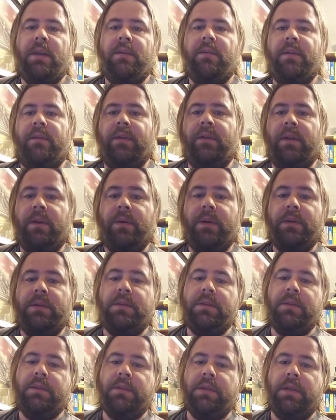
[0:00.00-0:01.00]
If you have any
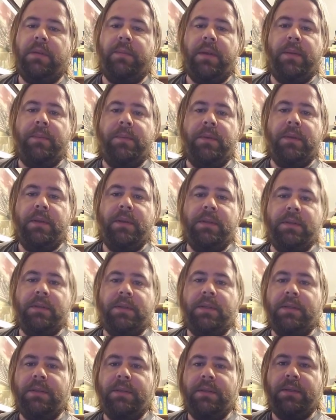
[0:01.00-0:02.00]
questions, I'm happy to
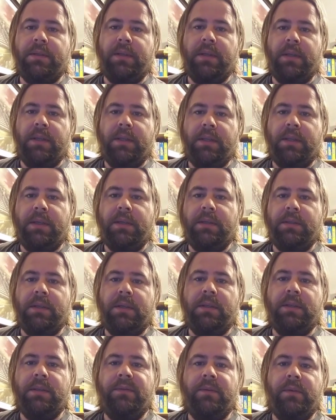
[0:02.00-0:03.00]
discuss anything
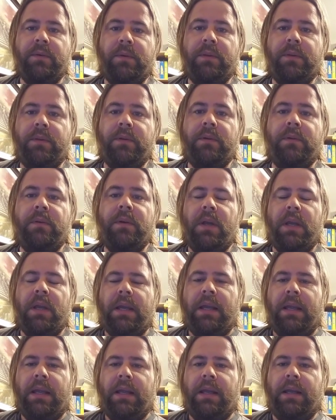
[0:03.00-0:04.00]
scientific with you
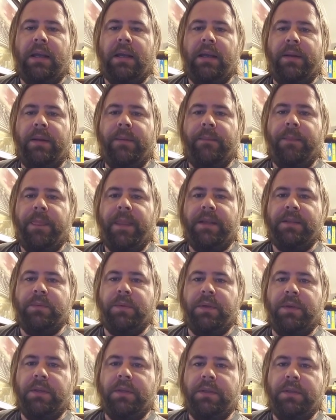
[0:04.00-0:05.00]

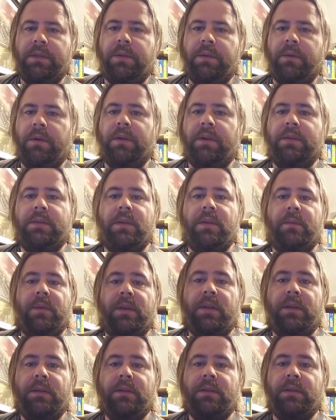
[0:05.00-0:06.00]
as we continue our
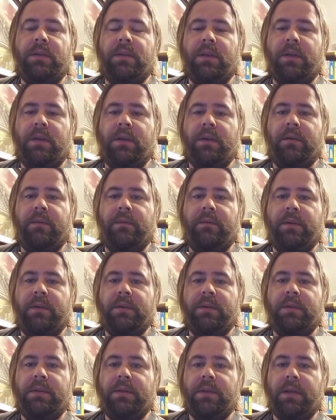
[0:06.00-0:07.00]
examination of
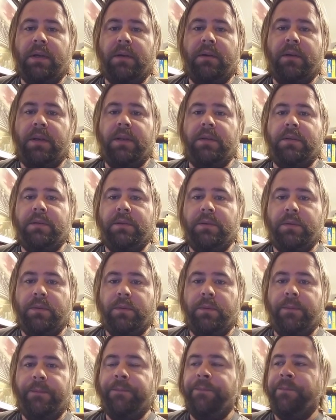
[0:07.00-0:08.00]
this indoctrination
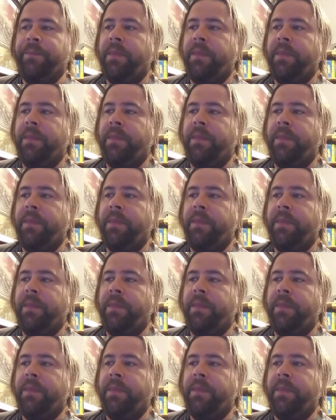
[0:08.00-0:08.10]
tool.